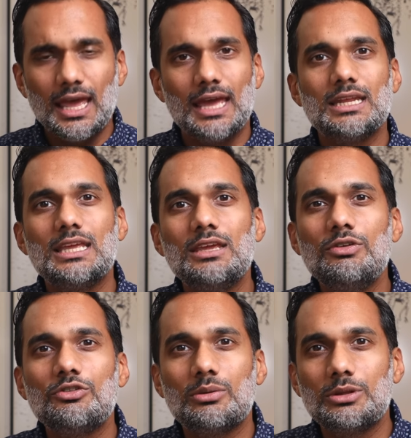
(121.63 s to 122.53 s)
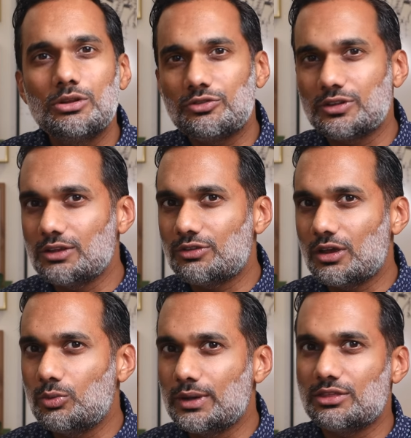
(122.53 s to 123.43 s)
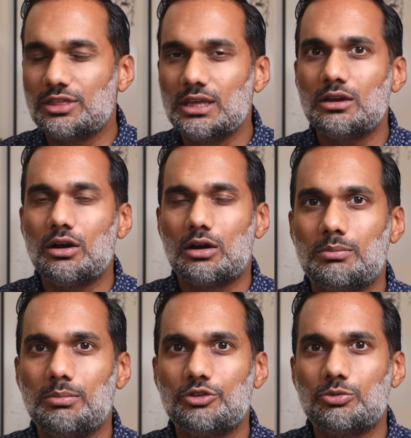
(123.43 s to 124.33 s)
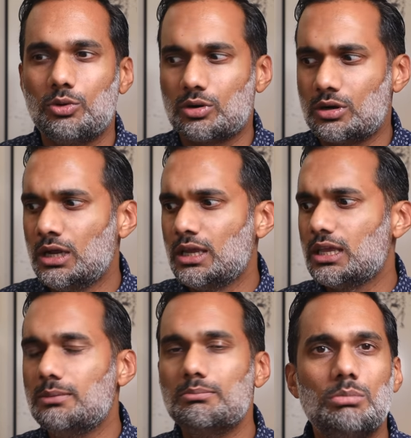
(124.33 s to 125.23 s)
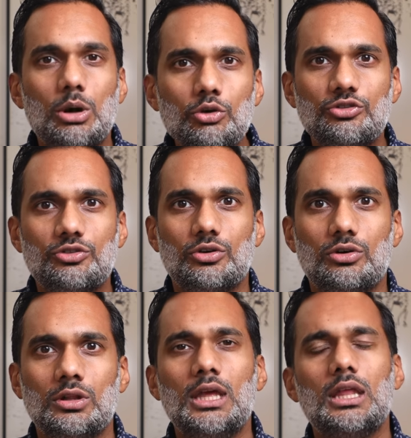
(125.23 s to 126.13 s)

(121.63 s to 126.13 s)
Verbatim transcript: And even some of those things that we think much more emotional,